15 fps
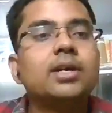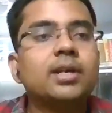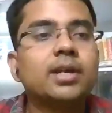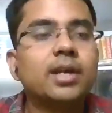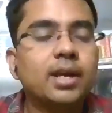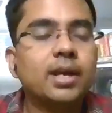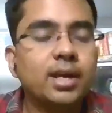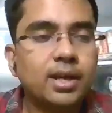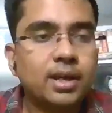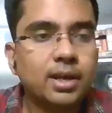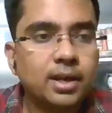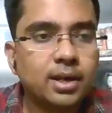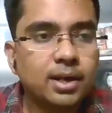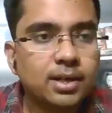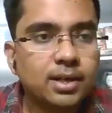a
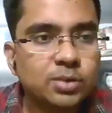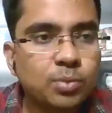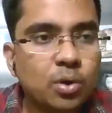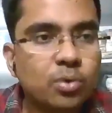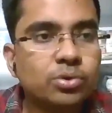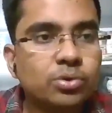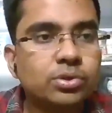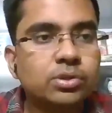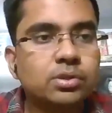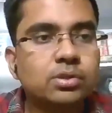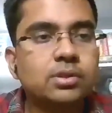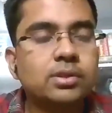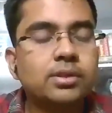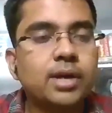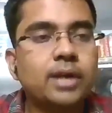spouse
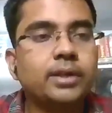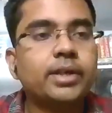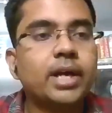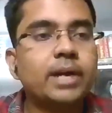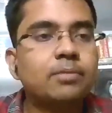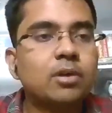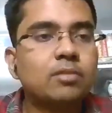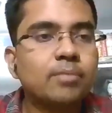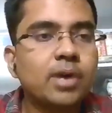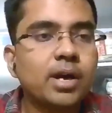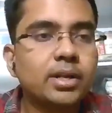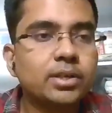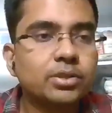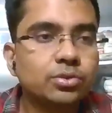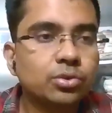at the time of
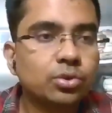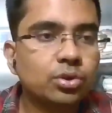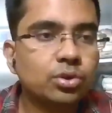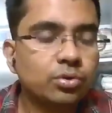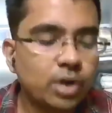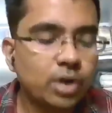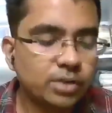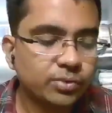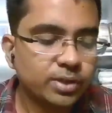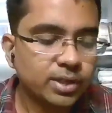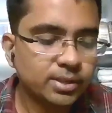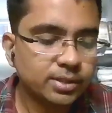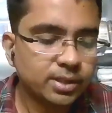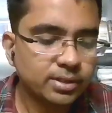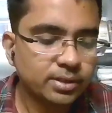marriage. So as we
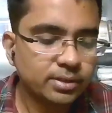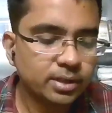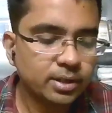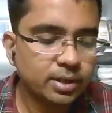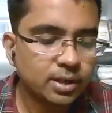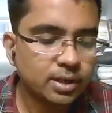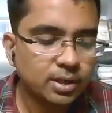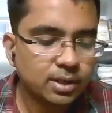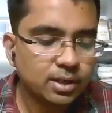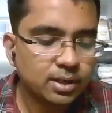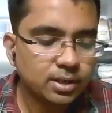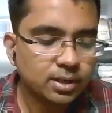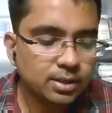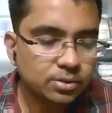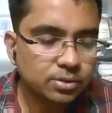discussed that,
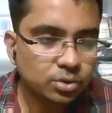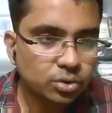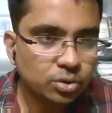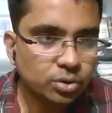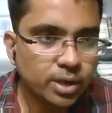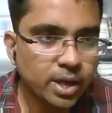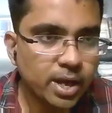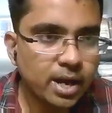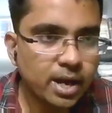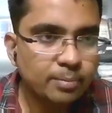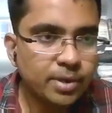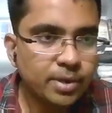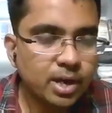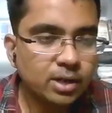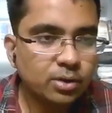so A and
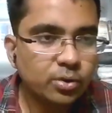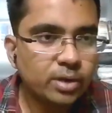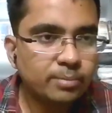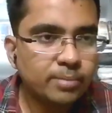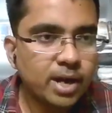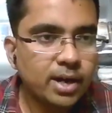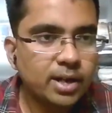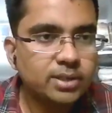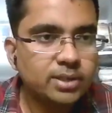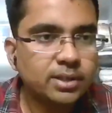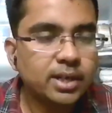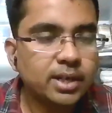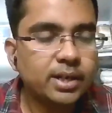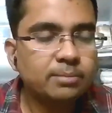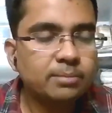B are
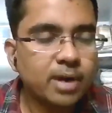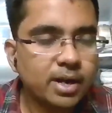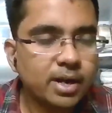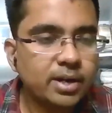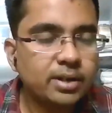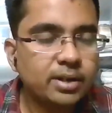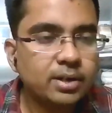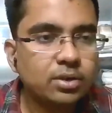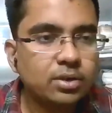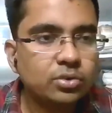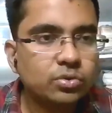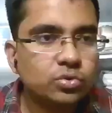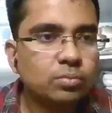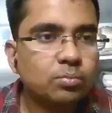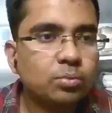getting married.
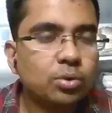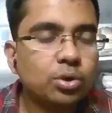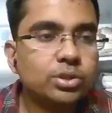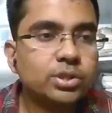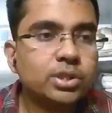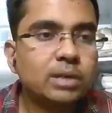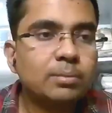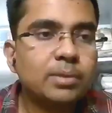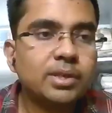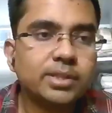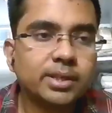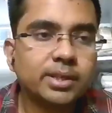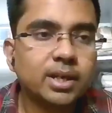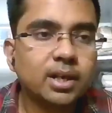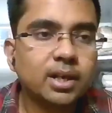So both shall be
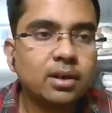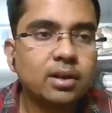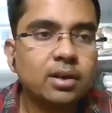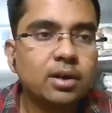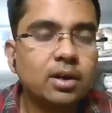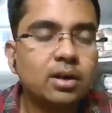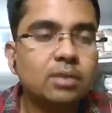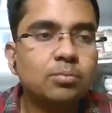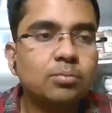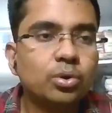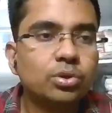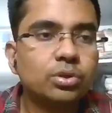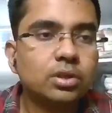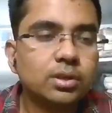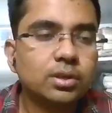single or
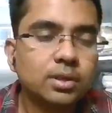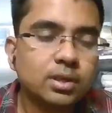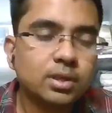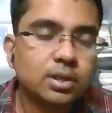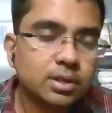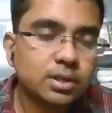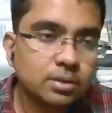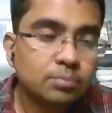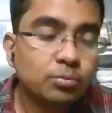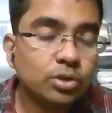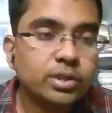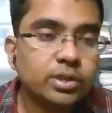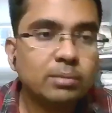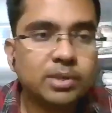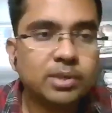both
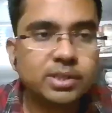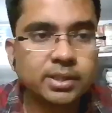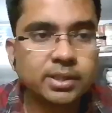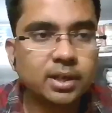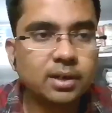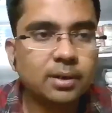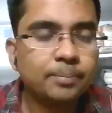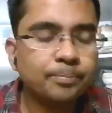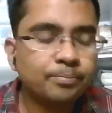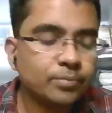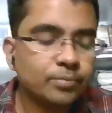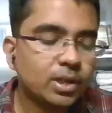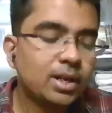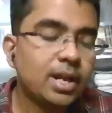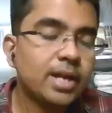shall be single.
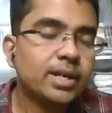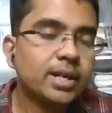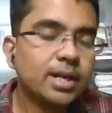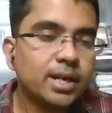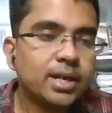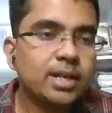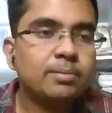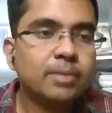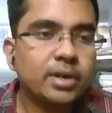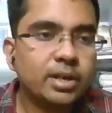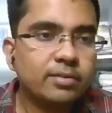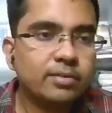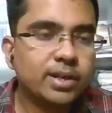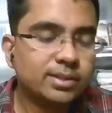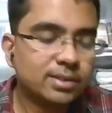Like in many
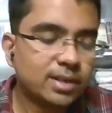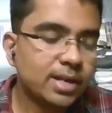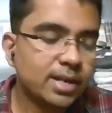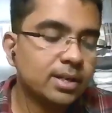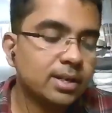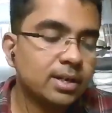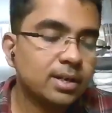ways, like